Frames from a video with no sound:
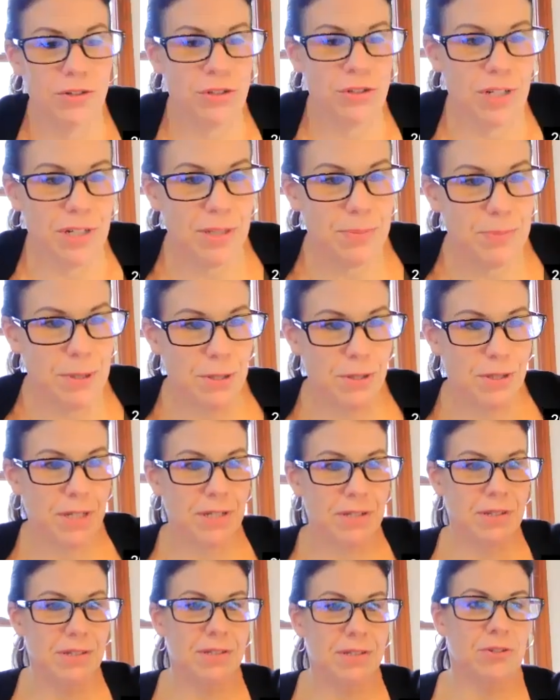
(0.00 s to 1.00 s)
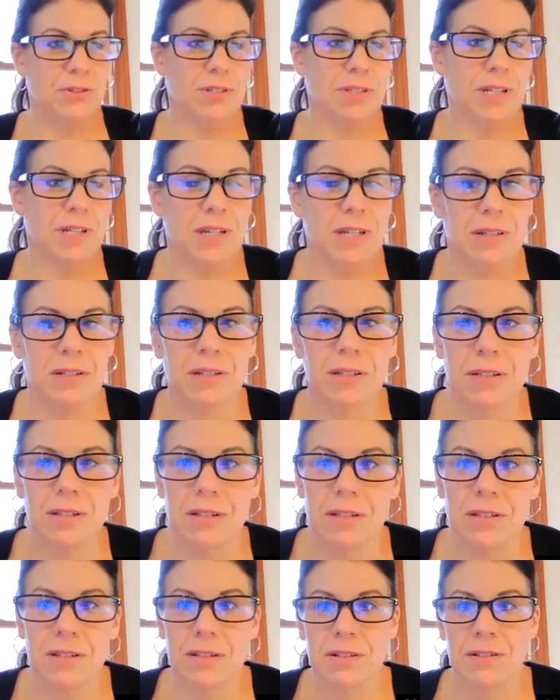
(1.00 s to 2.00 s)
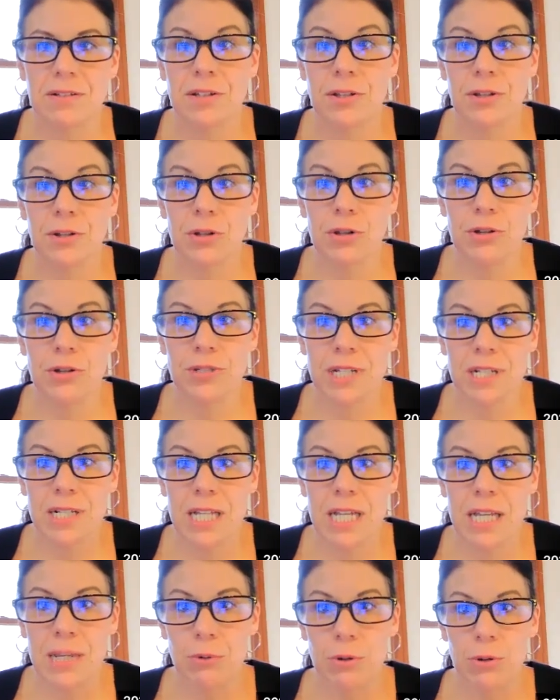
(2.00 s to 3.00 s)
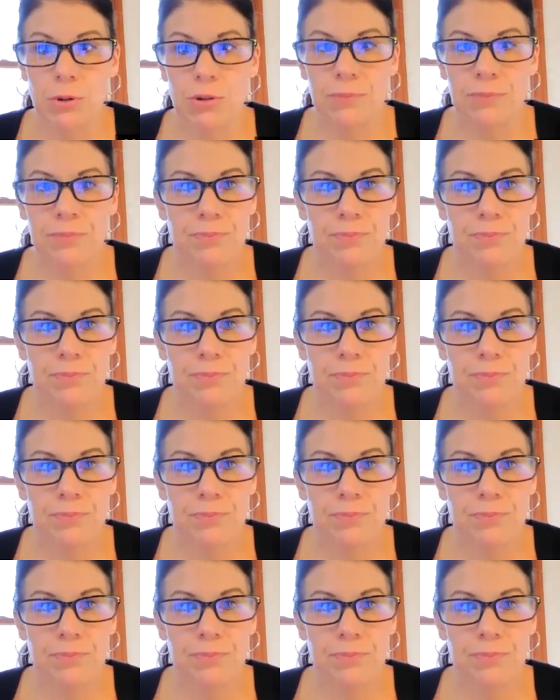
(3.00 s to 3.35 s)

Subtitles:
and experience just to get to the closing table.